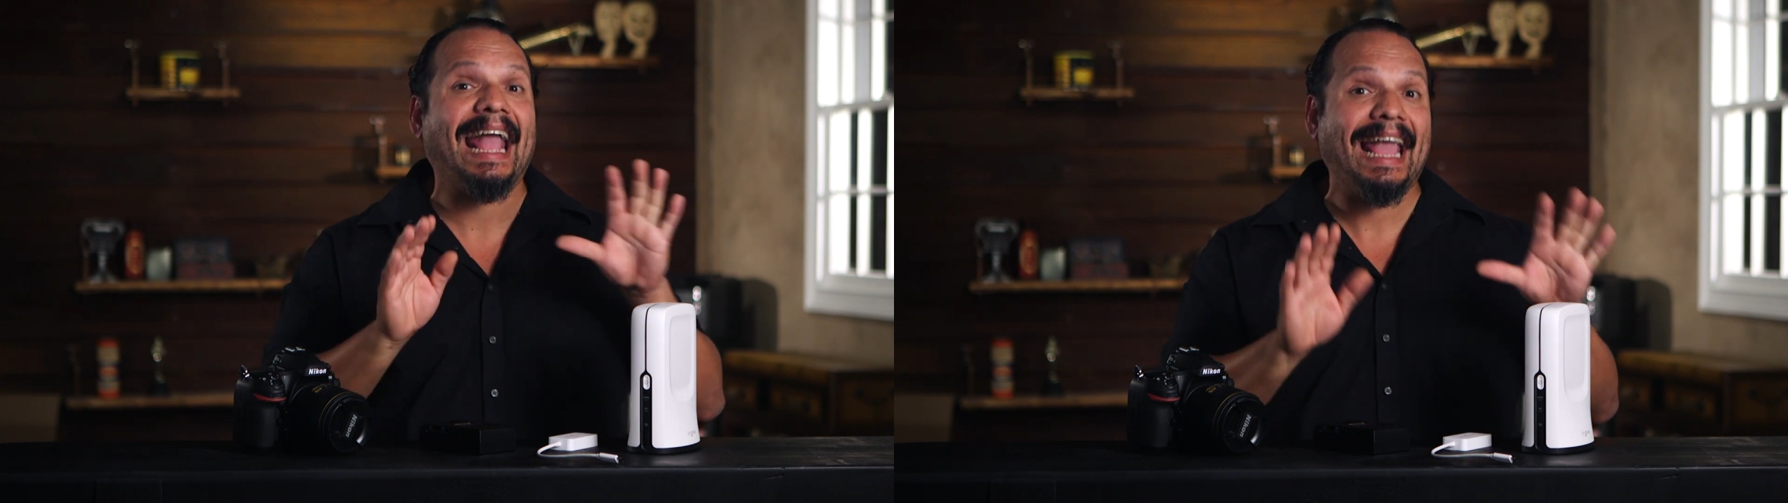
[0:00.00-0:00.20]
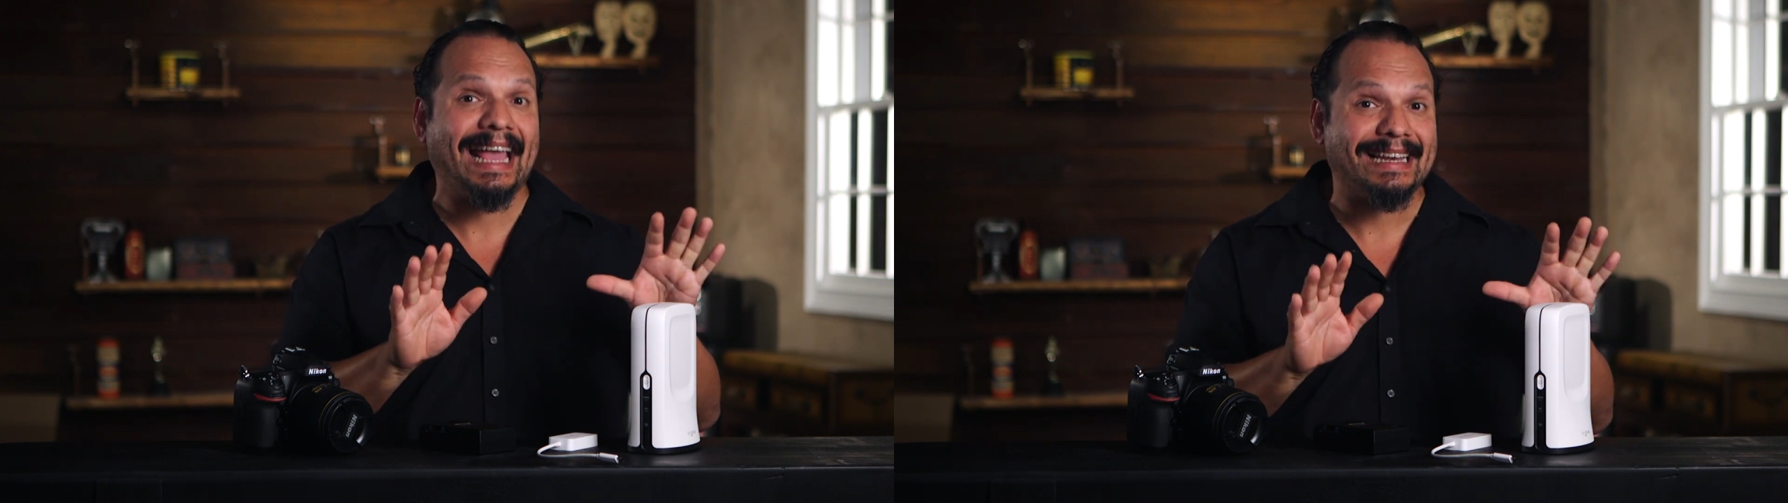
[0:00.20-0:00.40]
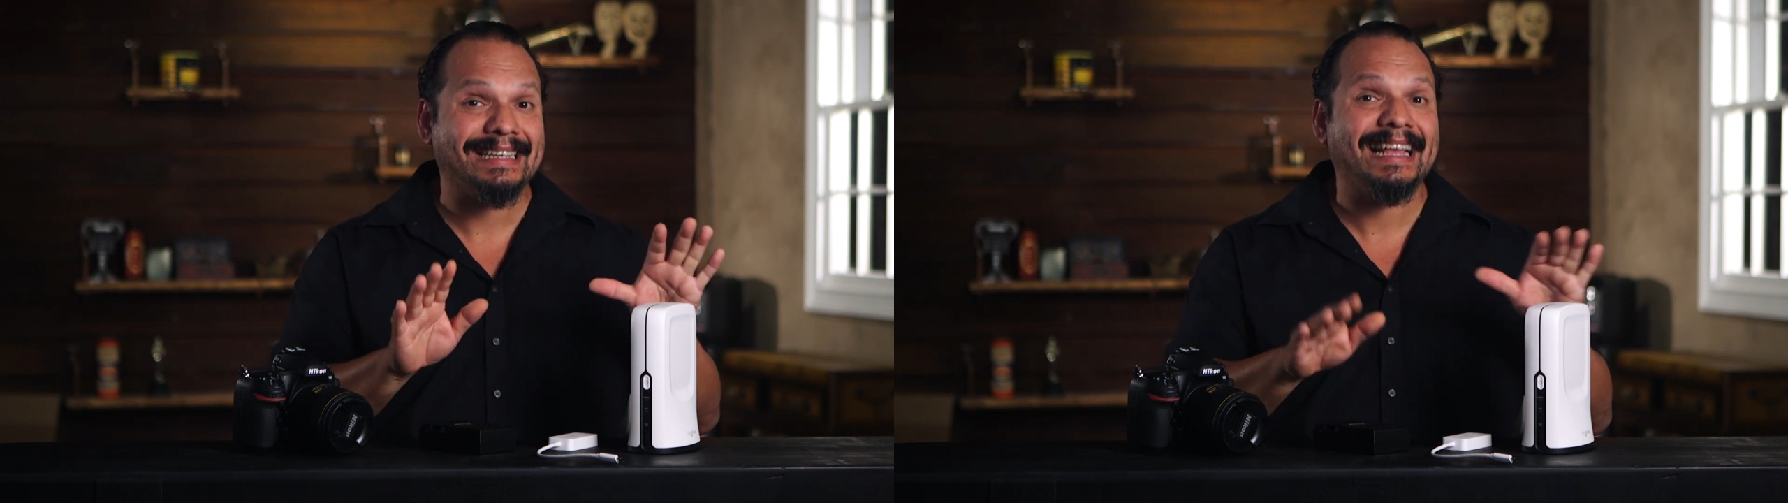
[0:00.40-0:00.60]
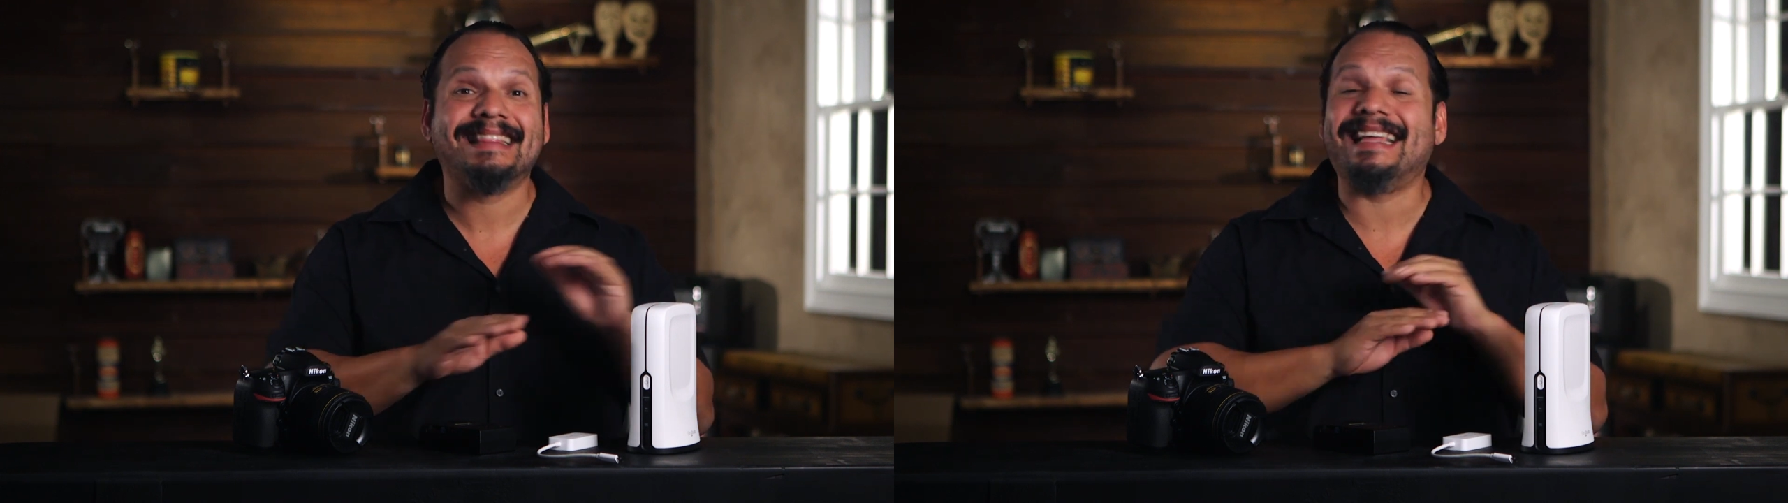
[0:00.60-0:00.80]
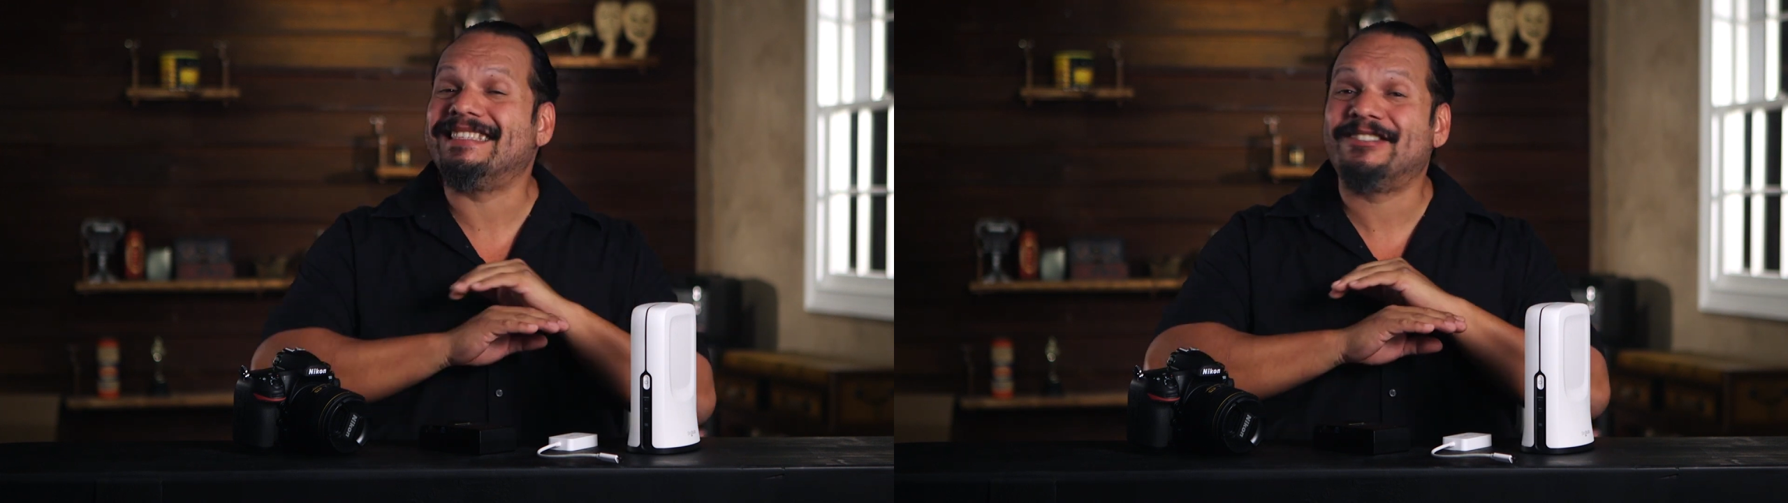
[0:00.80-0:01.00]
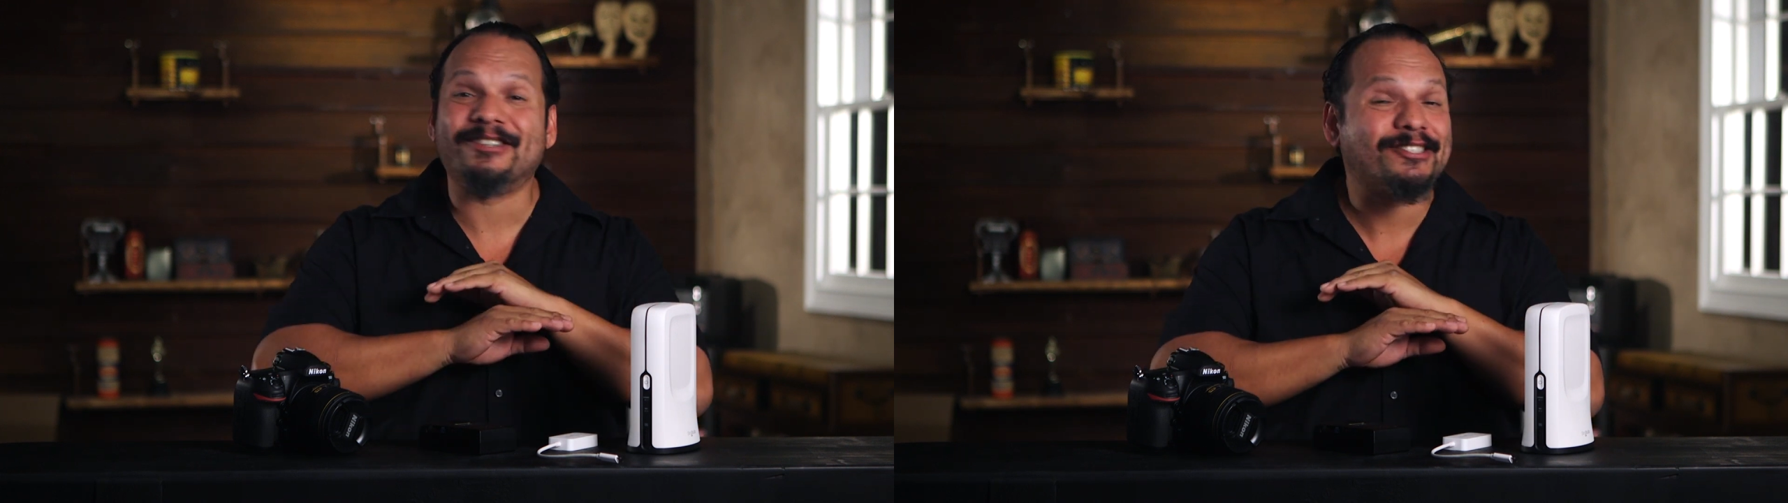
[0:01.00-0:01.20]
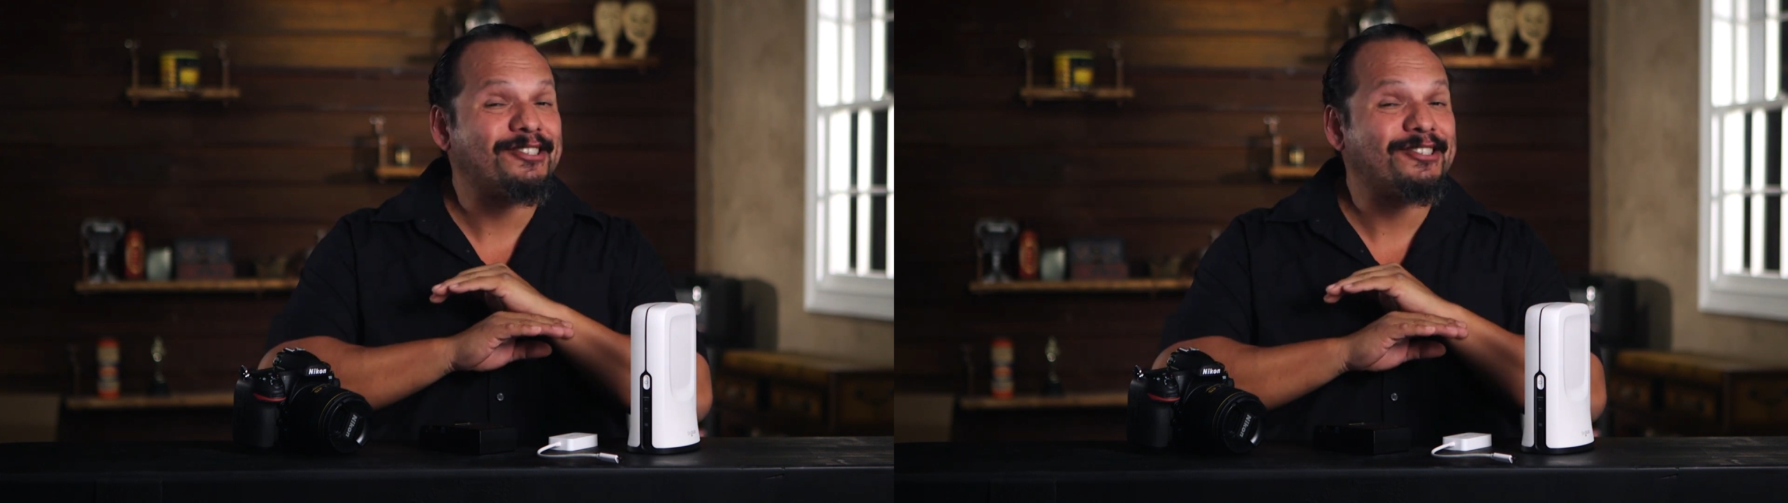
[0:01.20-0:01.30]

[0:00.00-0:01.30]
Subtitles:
And that's just